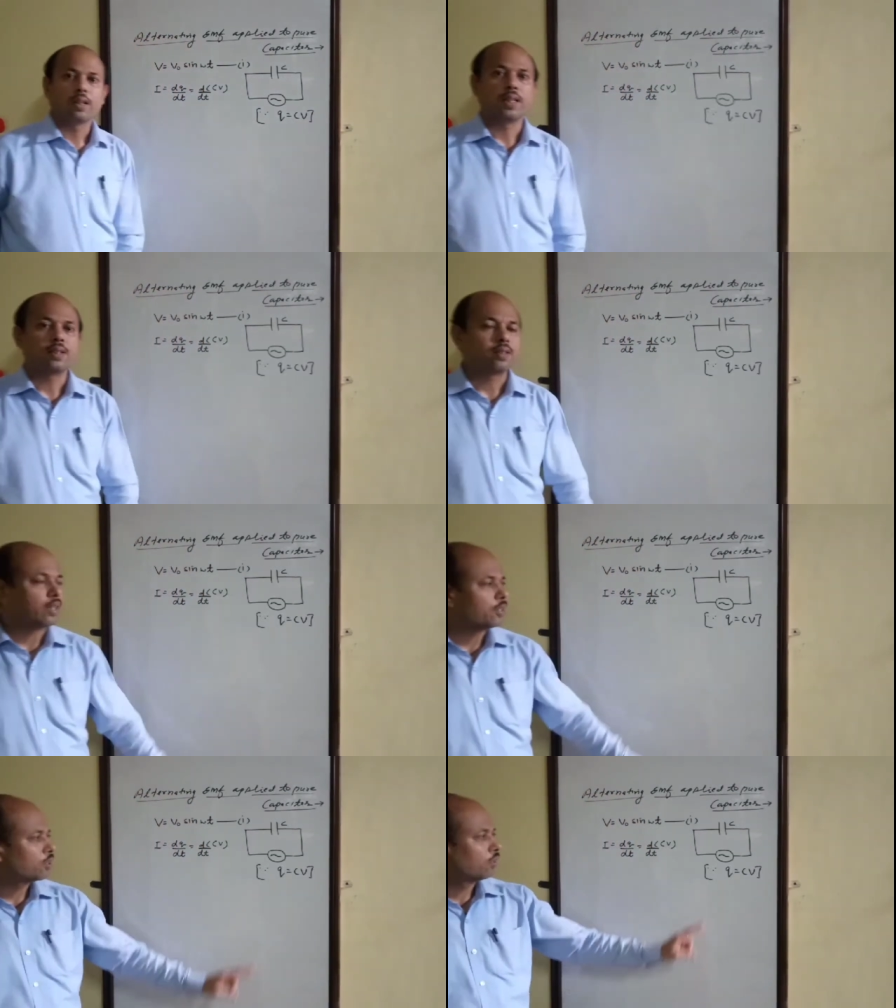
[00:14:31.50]
There is a
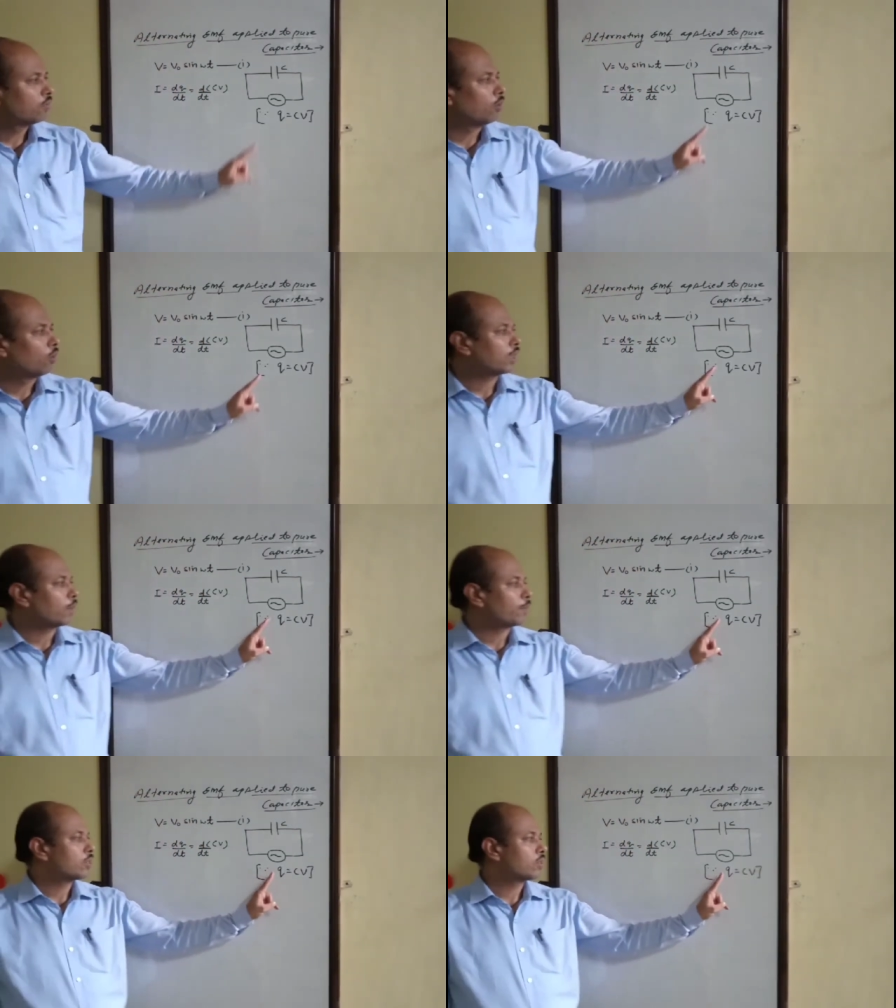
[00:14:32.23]
relation for
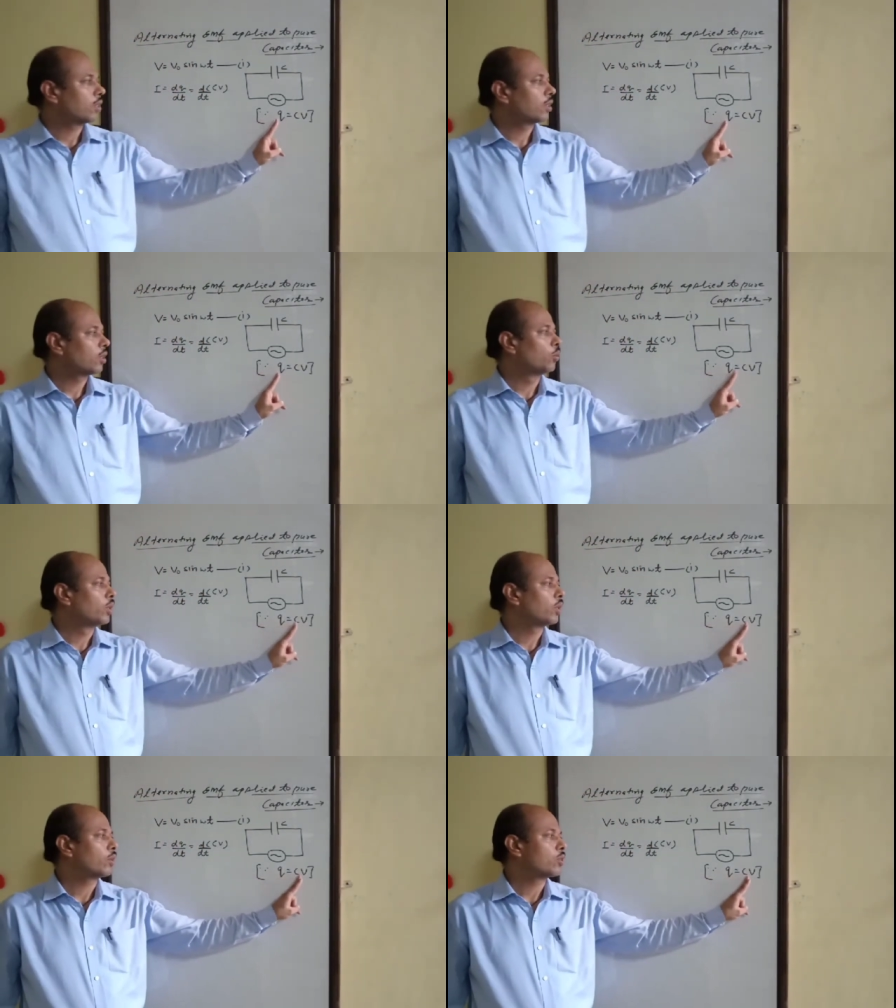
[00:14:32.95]
capacitor
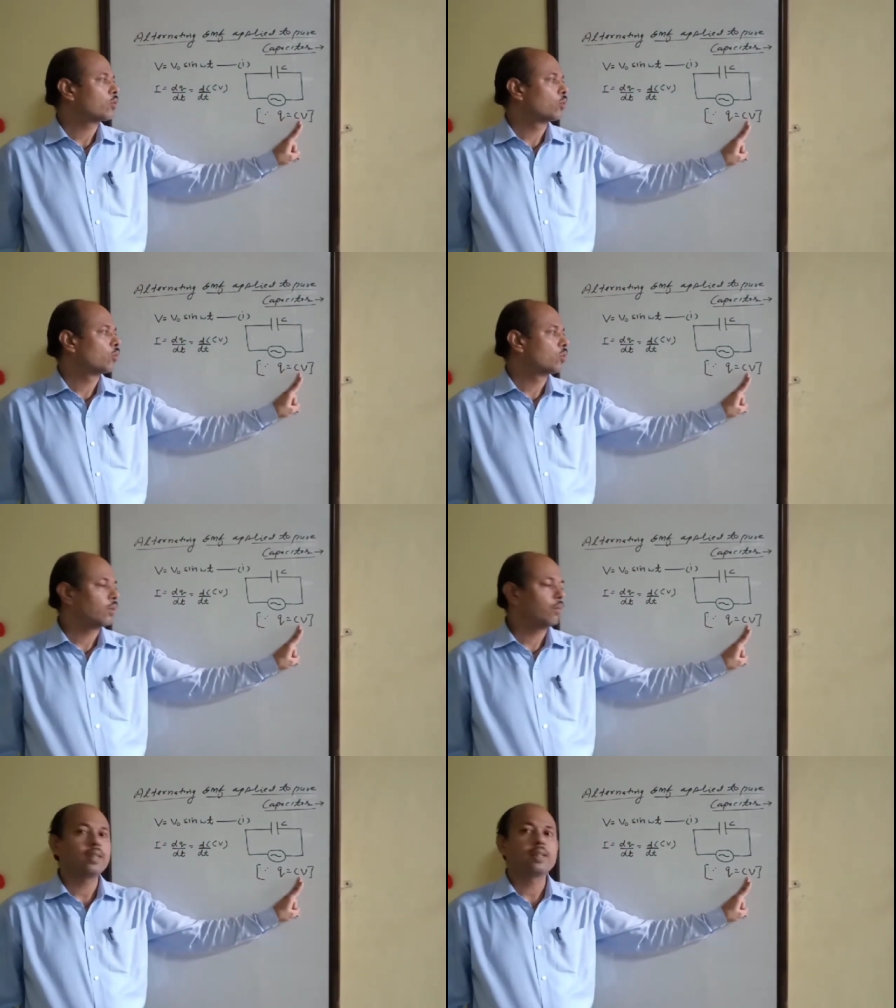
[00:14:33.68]
q equals to
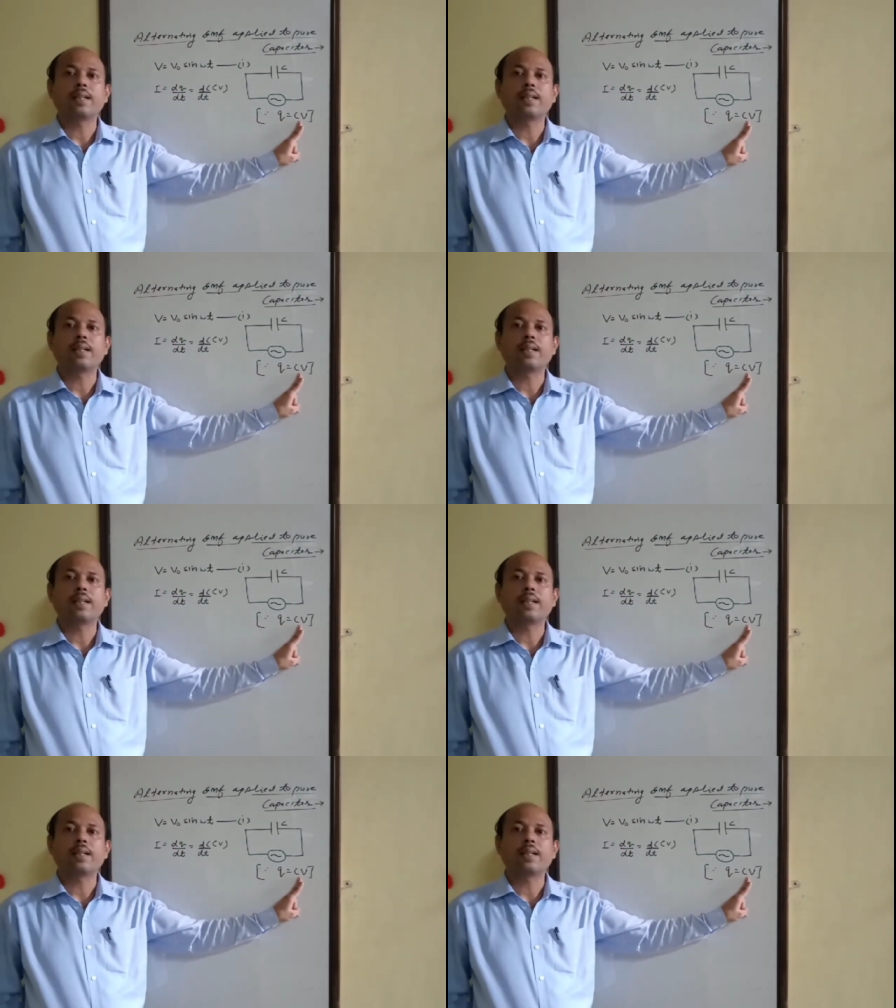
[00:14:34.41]
Cv.